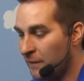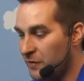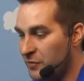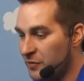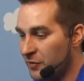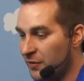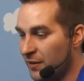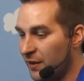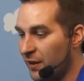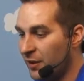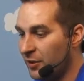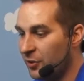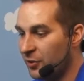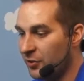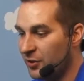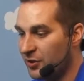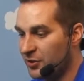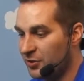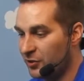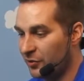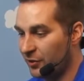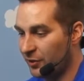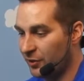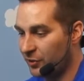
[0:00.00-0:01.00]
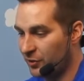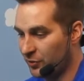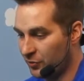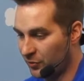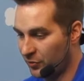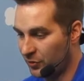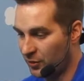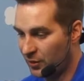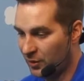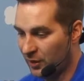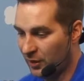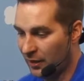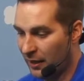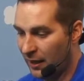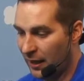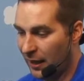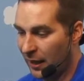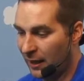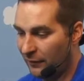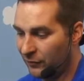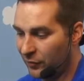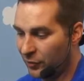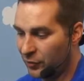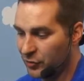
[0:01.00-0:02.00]
So then you're just going to
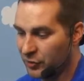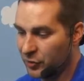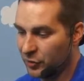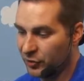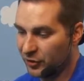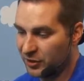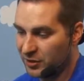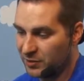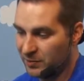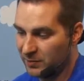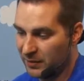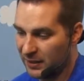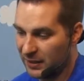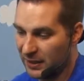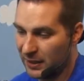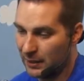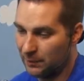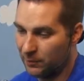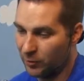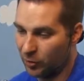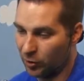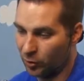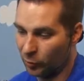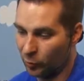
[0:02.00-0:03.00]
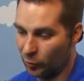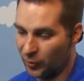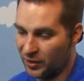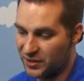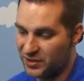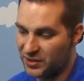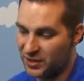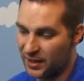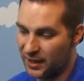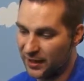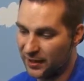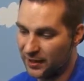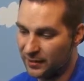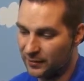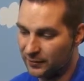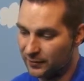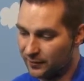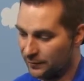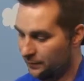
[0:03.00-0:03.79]
have those hooks meet up on one side